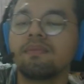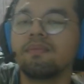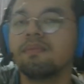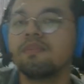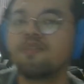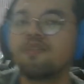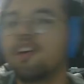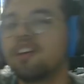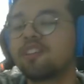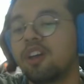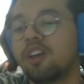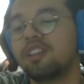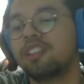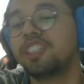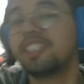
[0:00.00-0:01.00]
for a
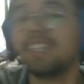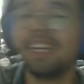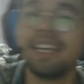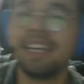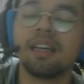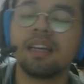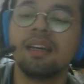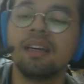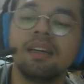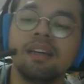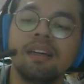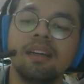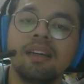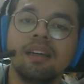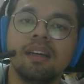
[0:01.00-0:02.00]
Scottish king,
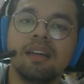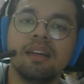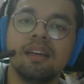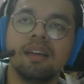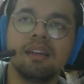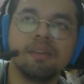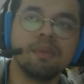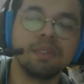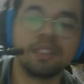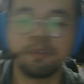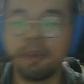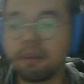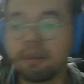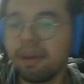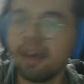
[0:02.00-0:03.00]
which is
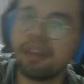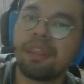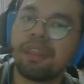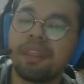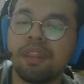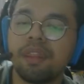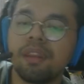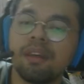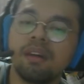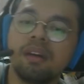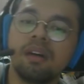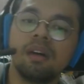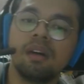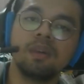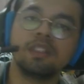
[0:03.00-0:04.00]
Macbeth.
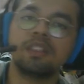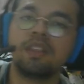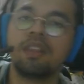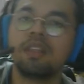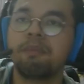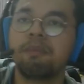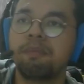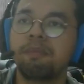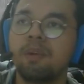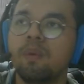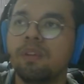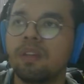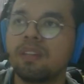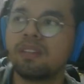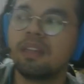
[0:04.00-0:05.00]
Which theatre people will
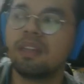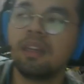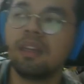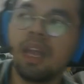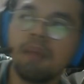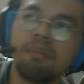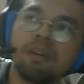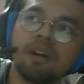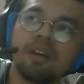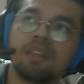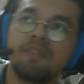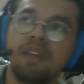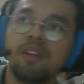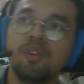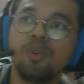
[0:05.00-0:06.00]
not say the name because
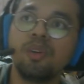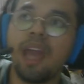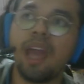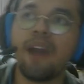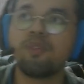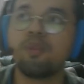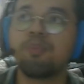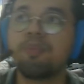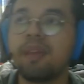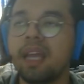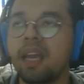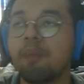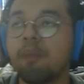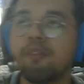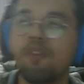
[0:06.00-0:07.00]
if they do, they have to play
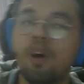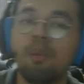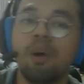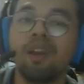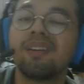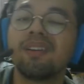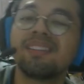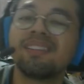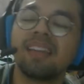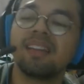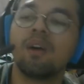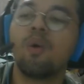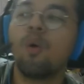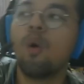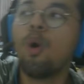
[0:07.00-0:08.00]
or perform or even recite the
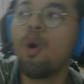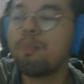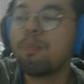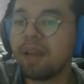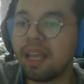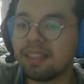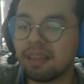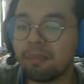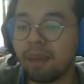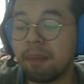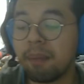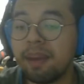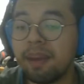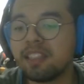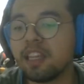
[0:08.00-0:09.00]
whole play sampai
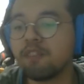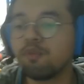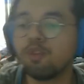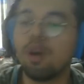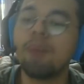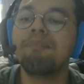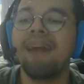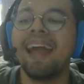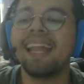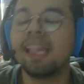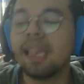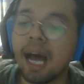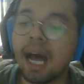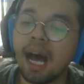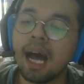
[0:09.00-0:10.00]
habis. If not, bad
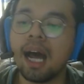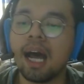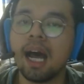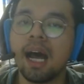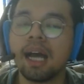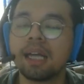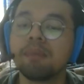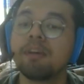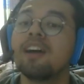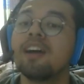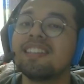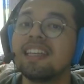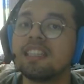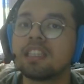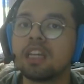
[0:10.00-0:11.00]
luck because
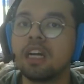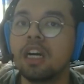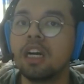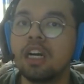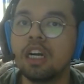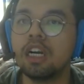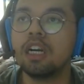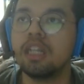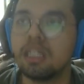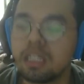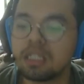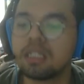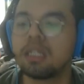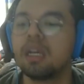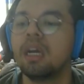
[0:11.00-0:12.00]
it's
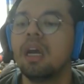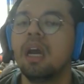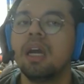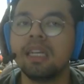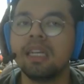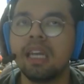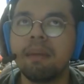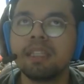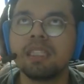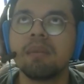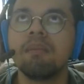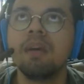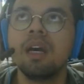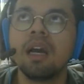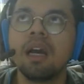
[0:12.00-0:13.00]
cursed. Dia macam
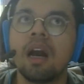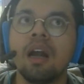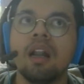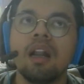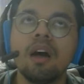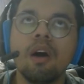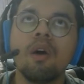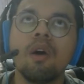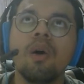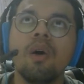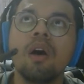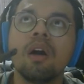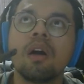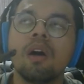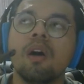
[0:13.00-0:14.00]
kalau
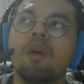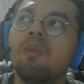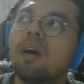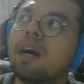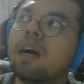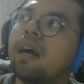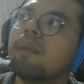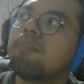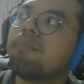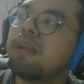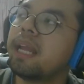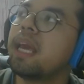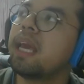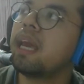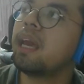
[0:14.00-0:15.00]
kau buat
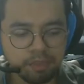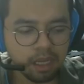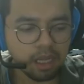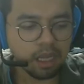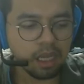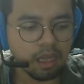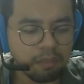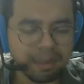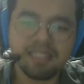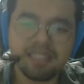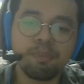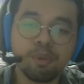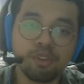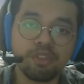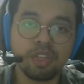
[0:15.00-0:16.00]
play, but there's a
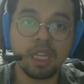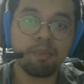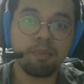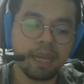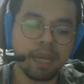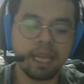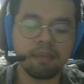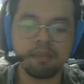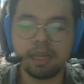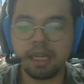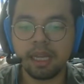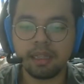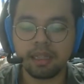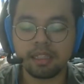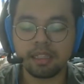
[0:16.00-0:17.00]
putri play in
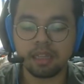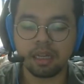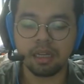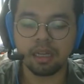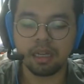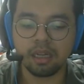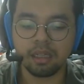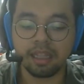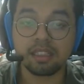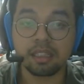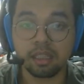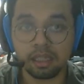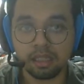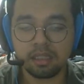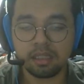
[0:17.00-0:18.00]
Malay that's
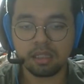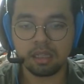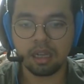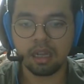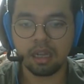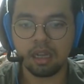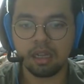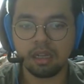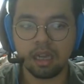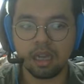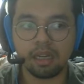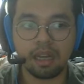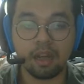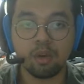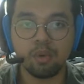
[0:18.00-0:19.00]
cursed and ada
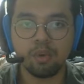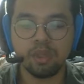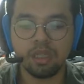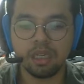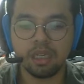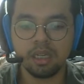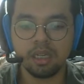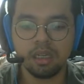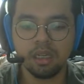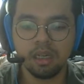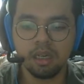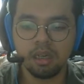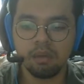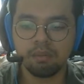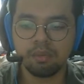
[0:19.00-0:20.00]
lagu dia
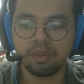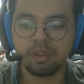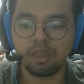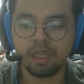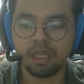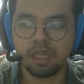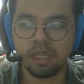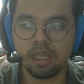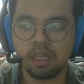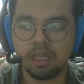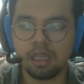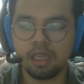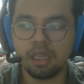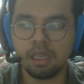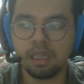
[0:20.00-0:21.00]

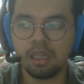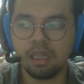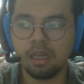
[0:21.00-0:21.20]
Putri